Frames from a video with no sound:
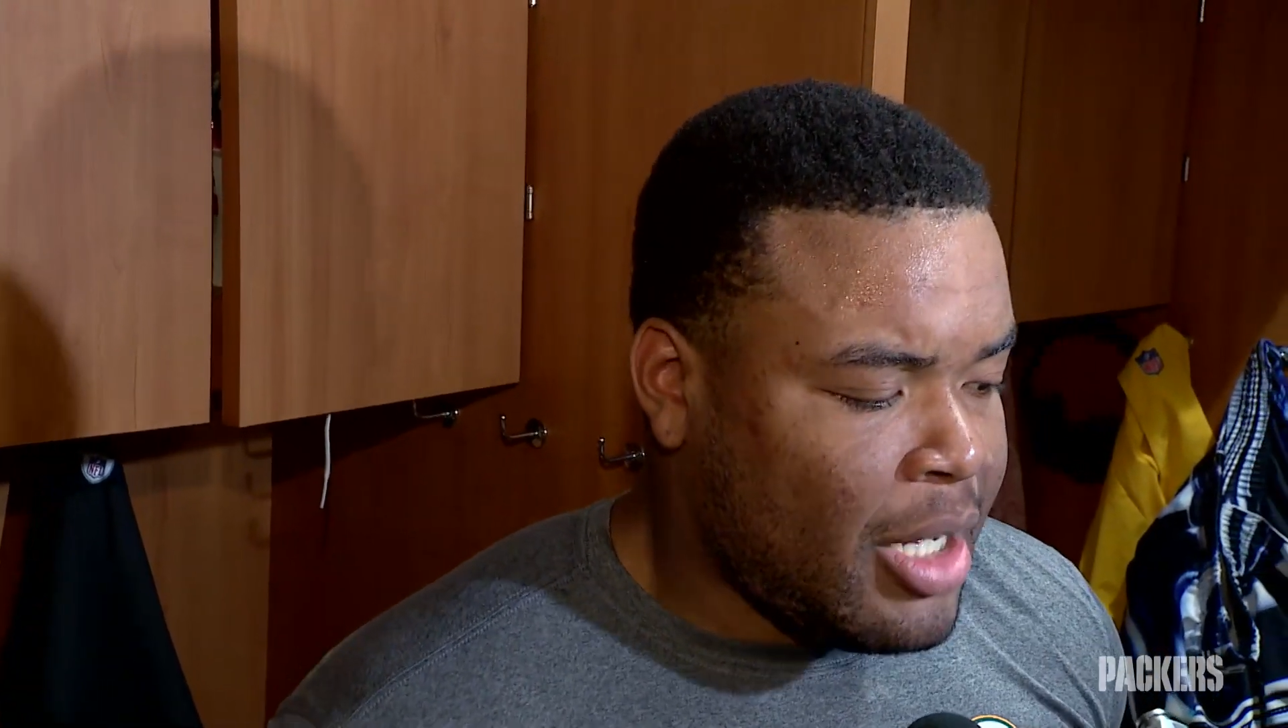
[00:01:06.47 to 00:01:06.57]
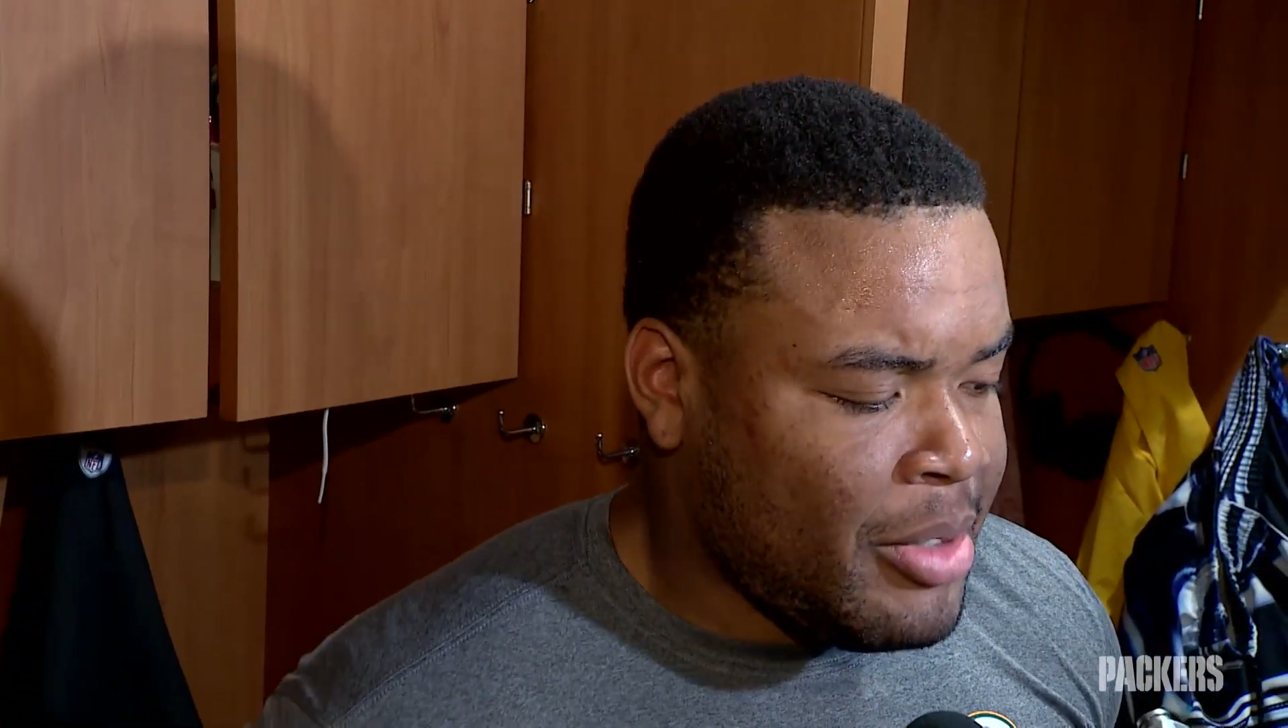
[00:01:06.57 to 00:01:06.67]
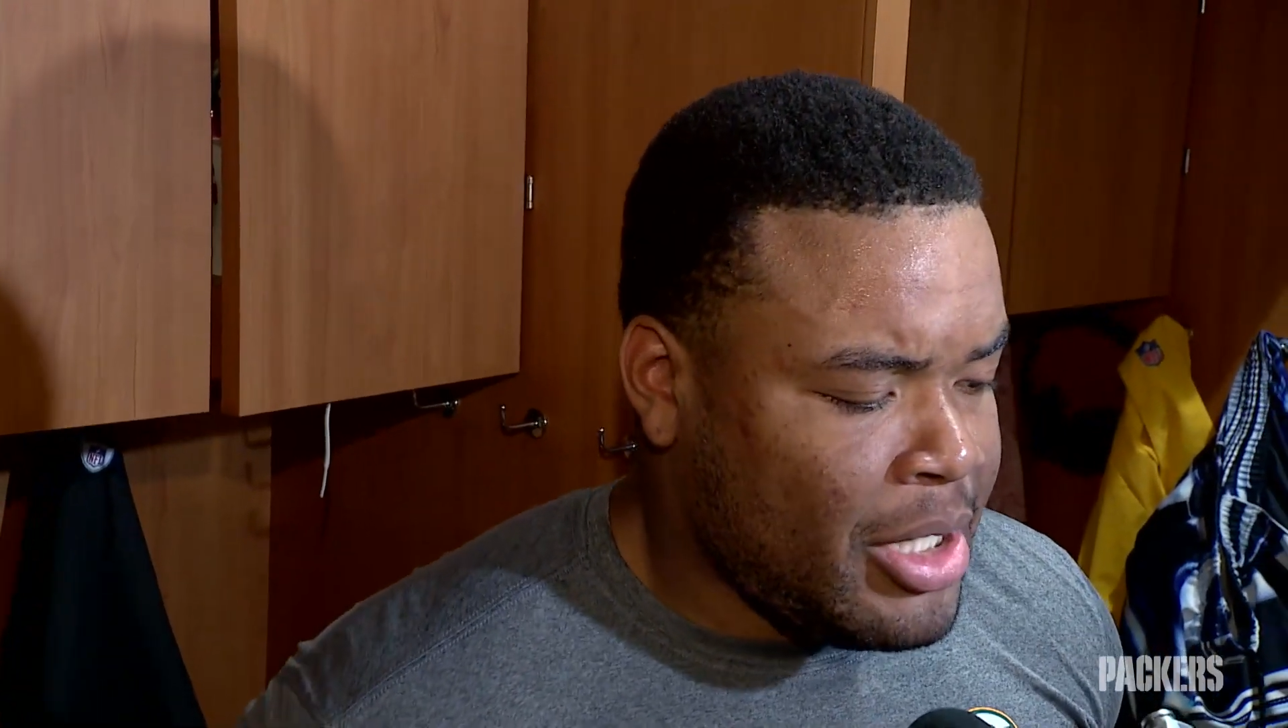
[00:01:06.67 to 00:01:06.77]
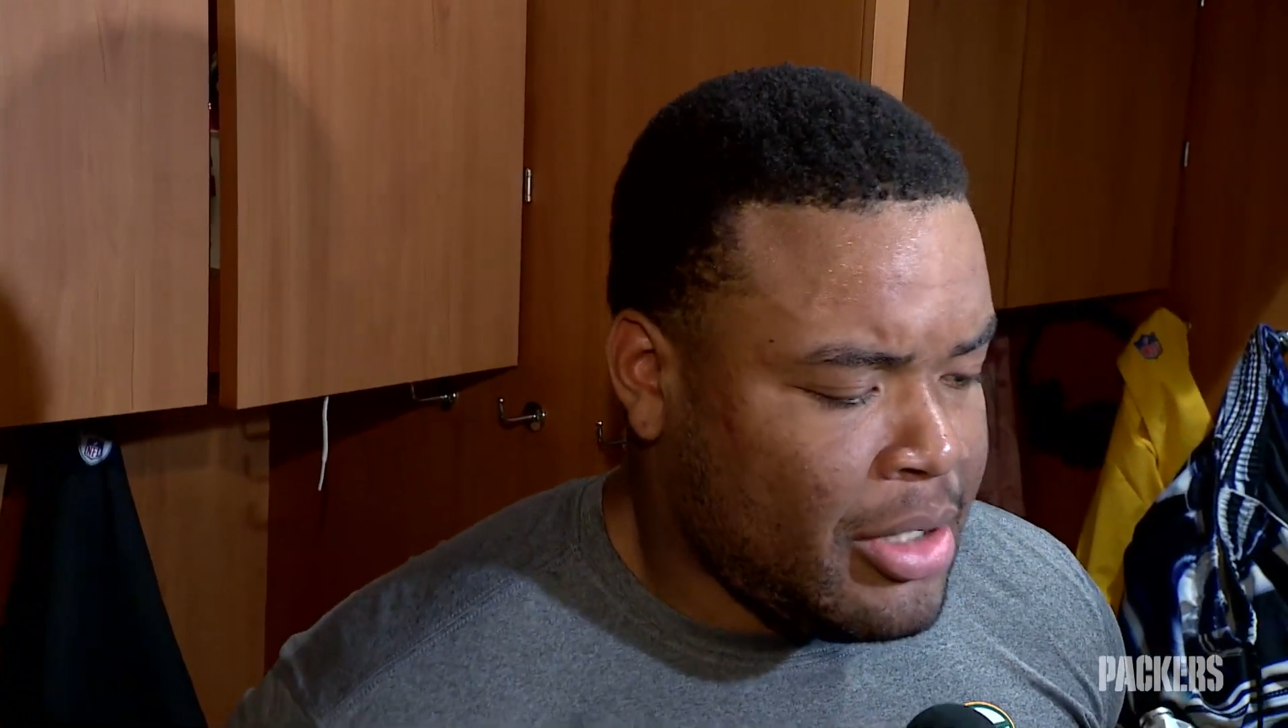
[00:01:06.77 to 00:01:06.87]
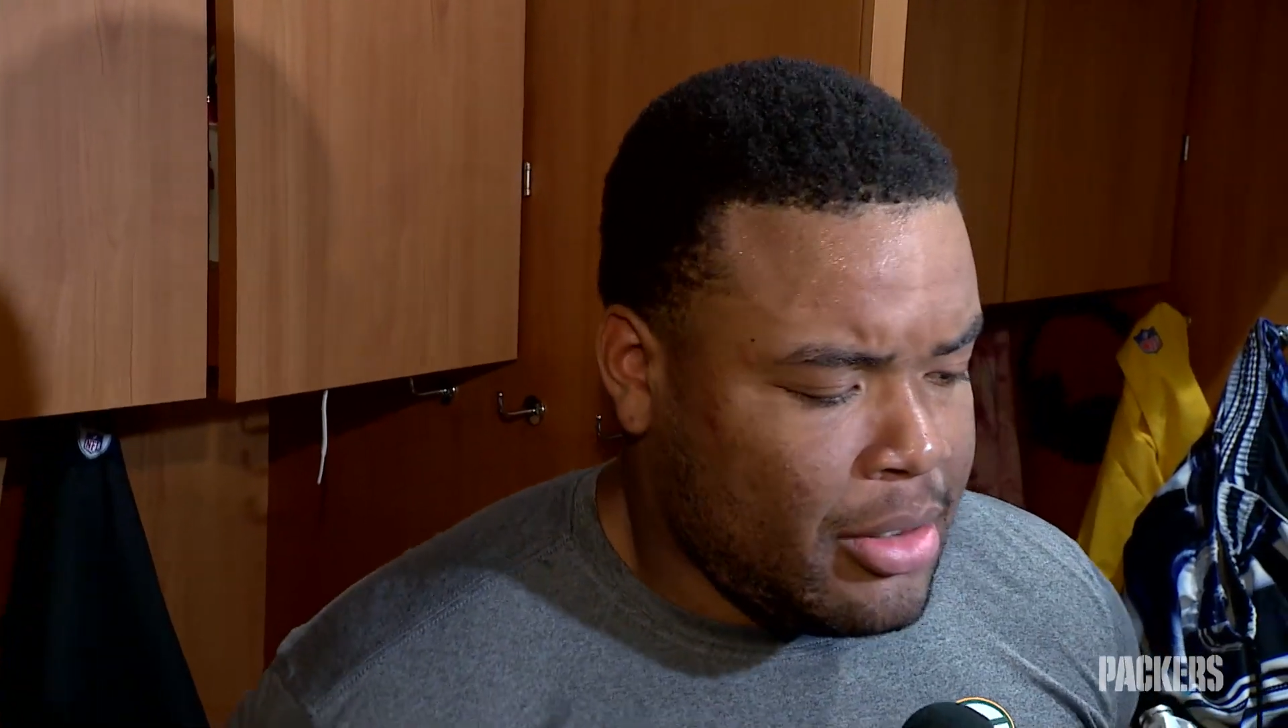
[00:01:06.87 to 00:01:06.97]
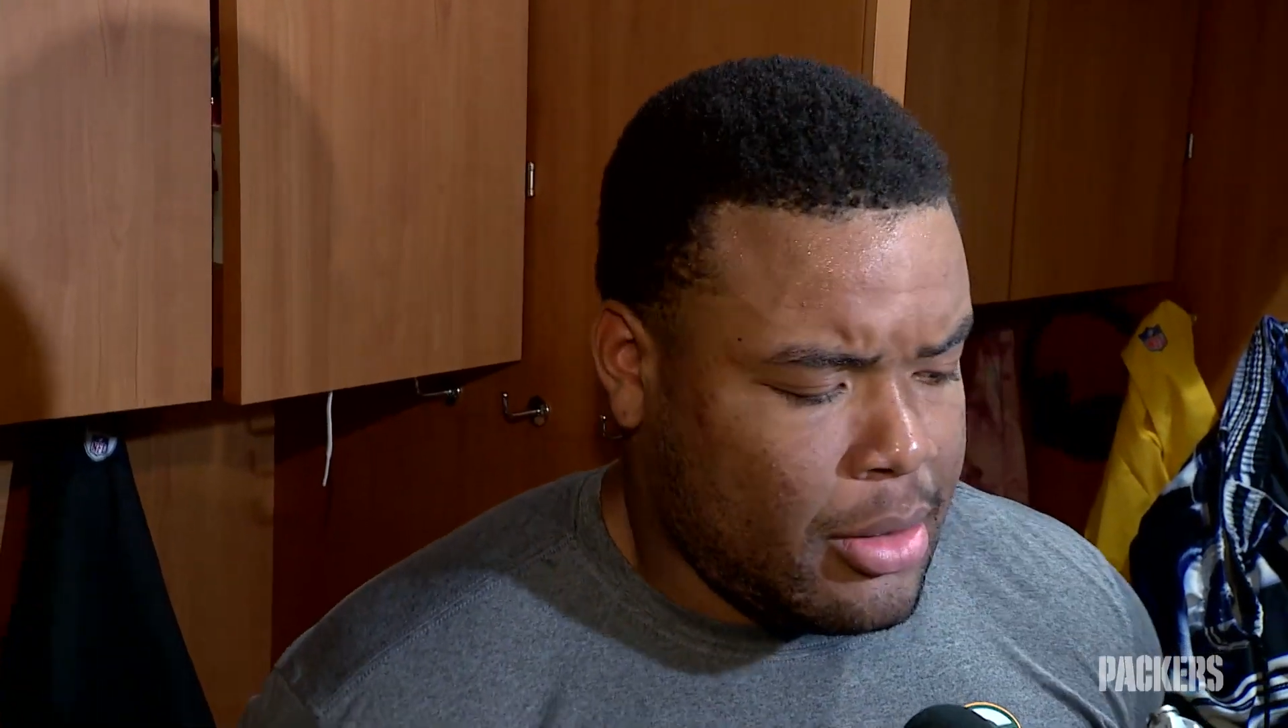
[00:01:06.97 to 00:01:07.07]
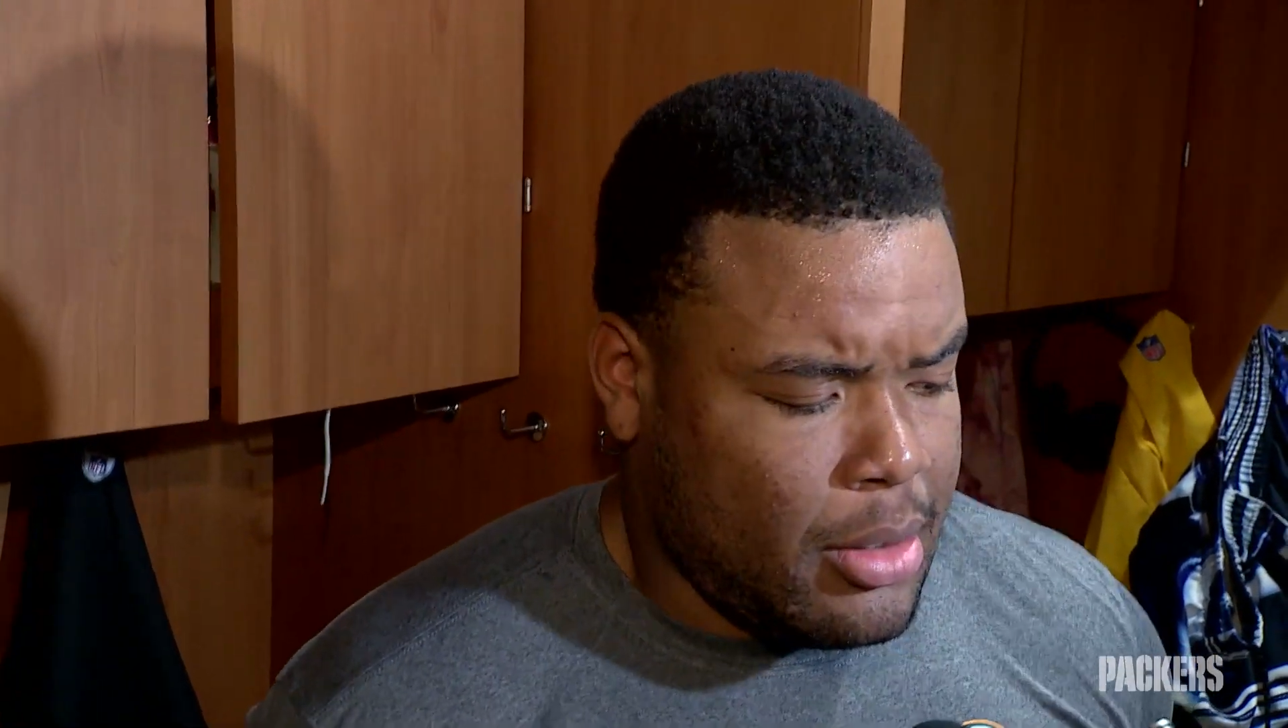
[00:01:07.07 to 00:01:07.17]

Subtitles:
I mean,